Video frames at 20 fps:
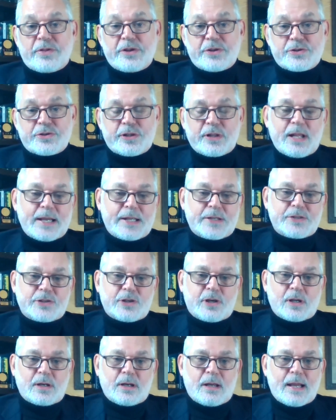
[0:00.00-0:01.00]
with its
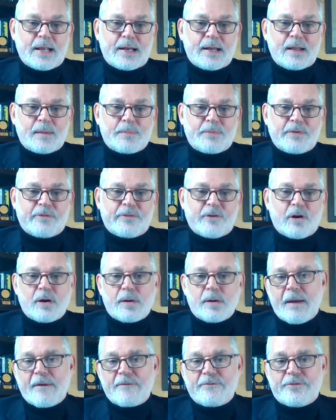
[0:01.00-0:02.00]
lights on, lighting up the
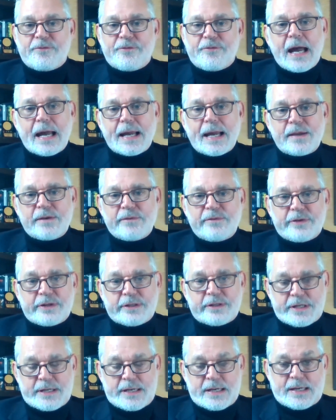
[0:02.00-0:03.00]
farm
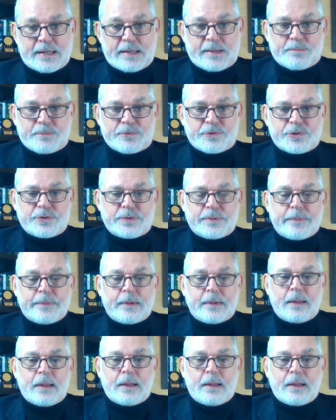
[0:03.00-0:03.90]
five times.